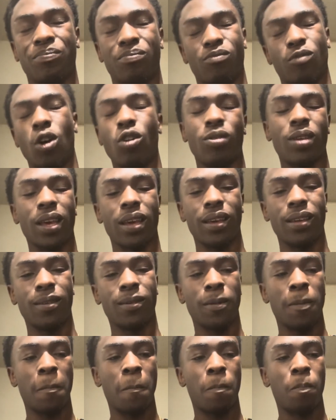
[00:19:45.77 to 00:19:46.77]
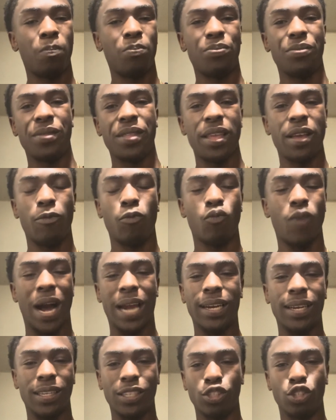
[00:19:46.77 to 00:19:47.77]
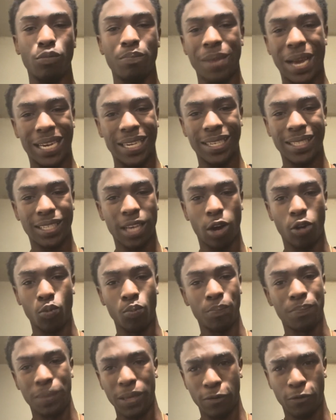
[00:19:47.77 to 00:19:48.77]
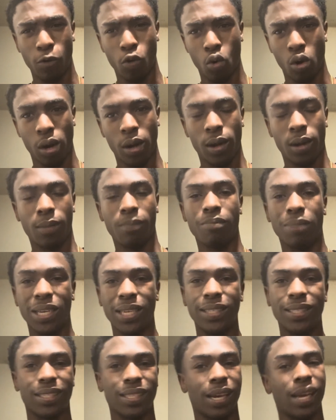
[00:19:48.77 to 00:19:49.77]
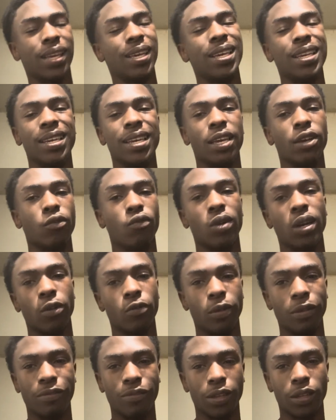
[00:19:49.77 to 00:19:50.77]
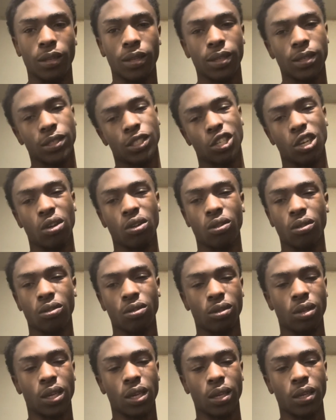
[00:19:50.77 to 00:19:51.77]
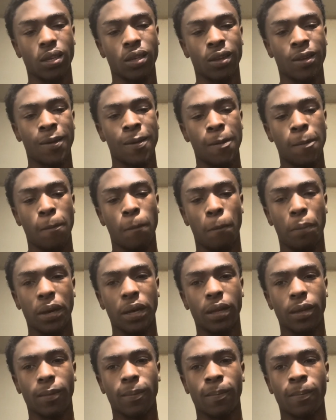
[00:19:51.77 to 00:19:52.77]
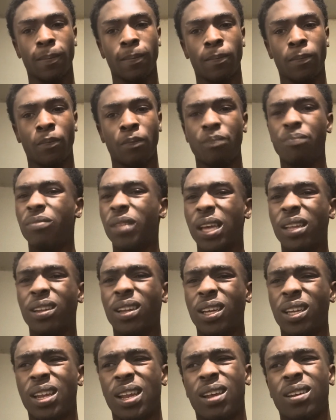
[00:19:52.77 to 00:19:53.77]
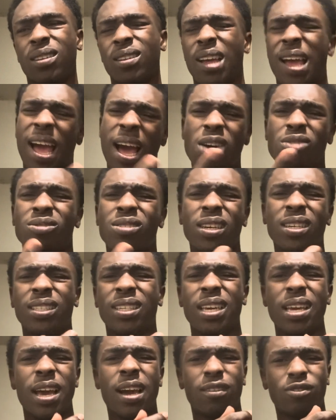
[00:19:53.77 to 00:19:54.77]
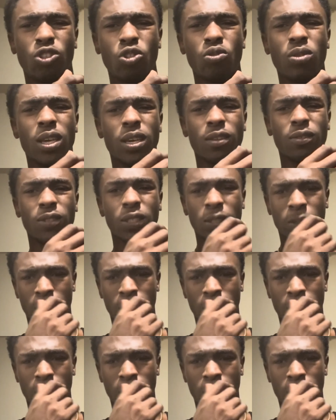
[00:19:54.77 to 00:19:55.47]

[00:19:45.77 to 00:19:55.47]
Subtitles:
Okay. Why didn't you back this out before? But he's like, he didn't want to reveal it. So, okay. But they looking at, how does he have two gifts?